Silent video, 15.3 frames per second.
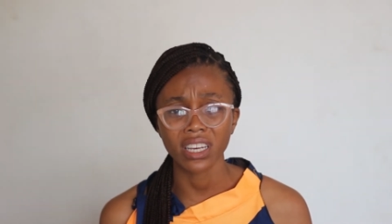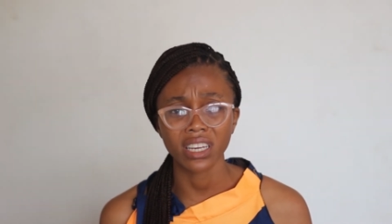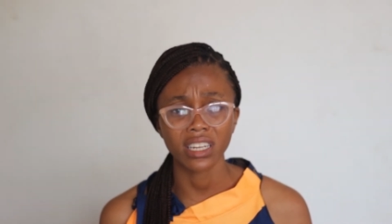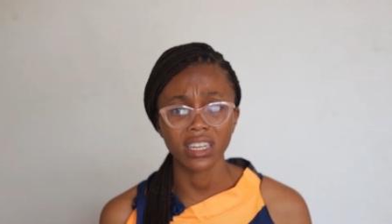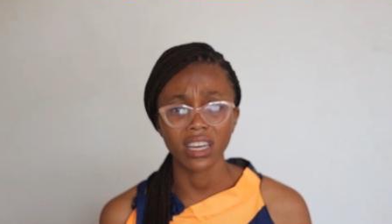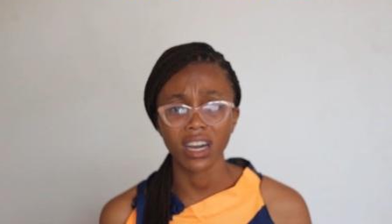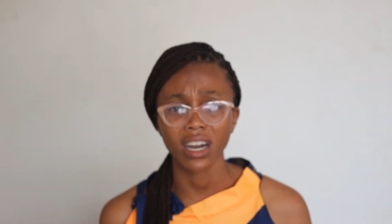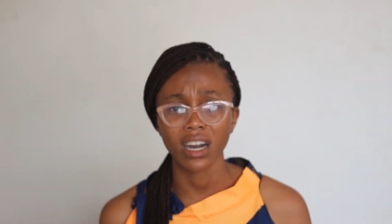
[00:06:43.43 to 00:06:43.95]

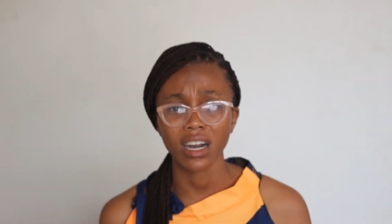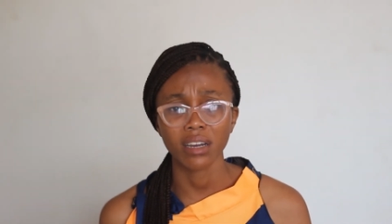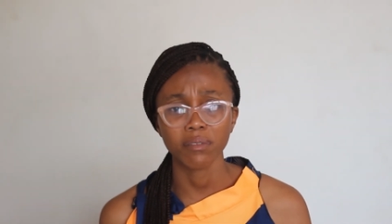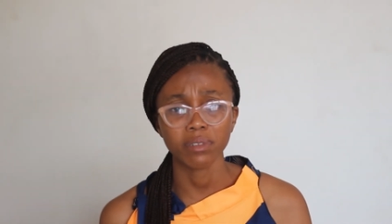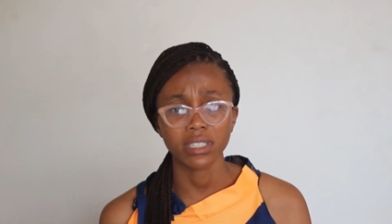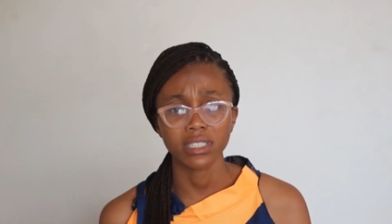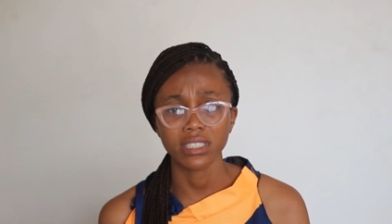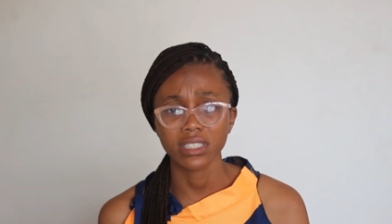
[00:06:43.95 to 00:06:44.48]
in
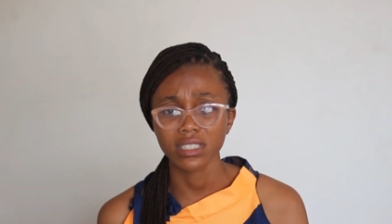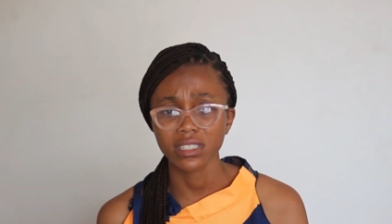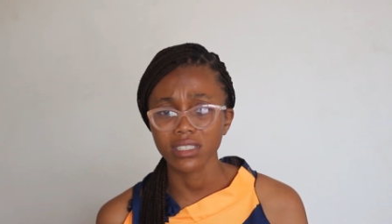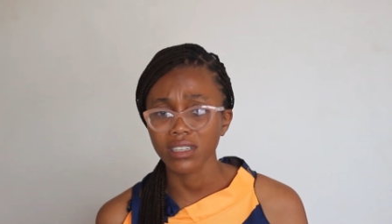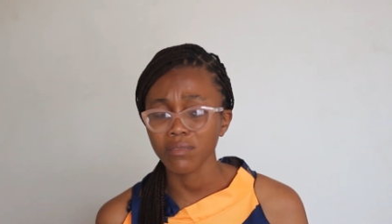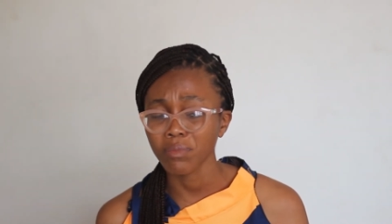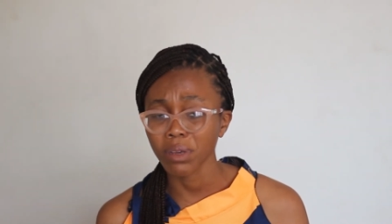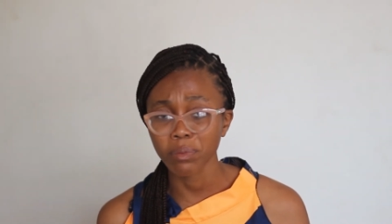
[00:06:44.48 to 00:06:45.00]

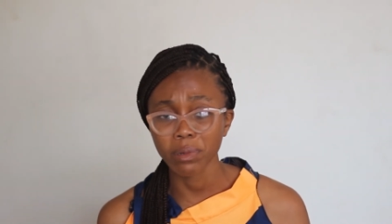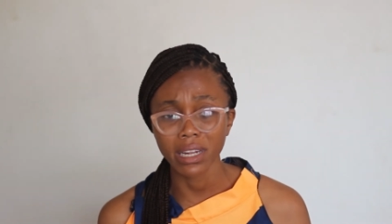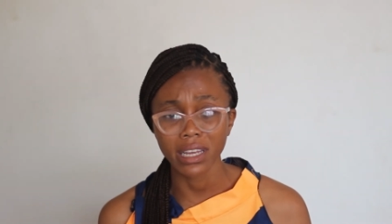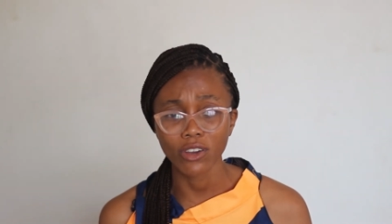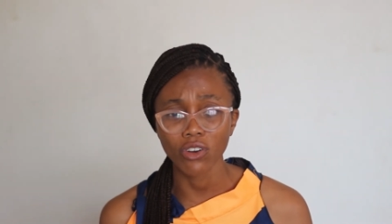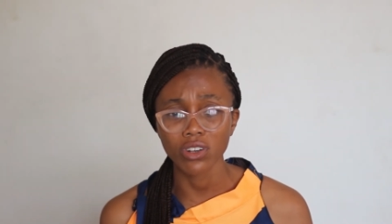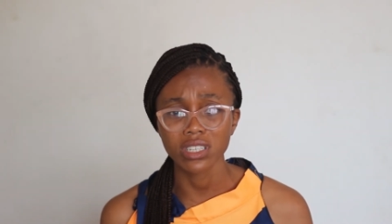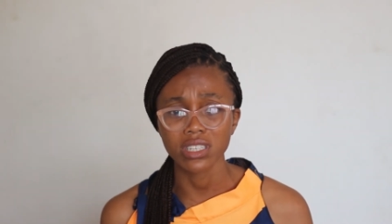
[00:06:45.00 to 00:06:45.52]
maybe
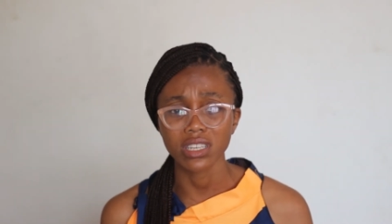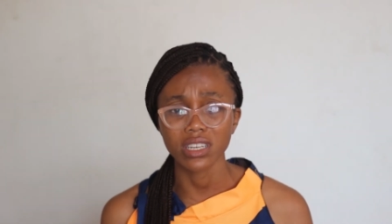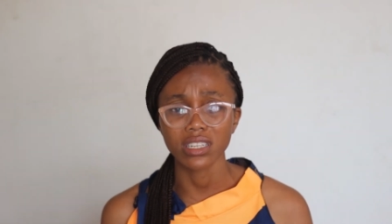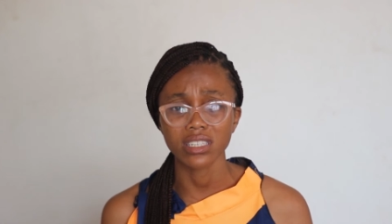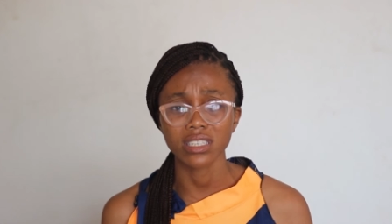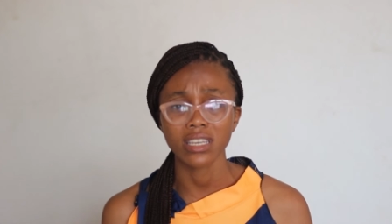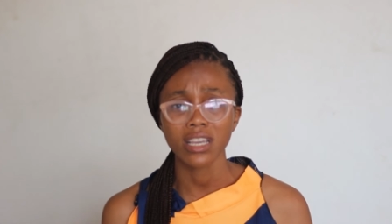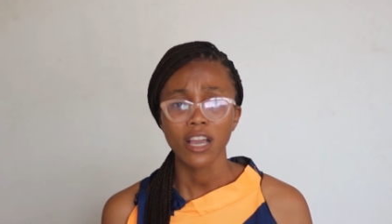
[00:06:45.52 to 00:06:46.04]
Lagos
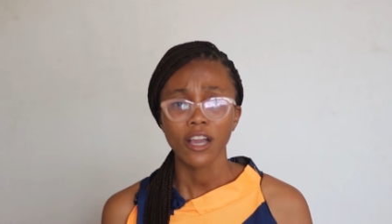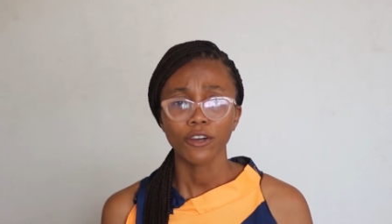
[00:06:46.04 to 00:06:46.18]
State?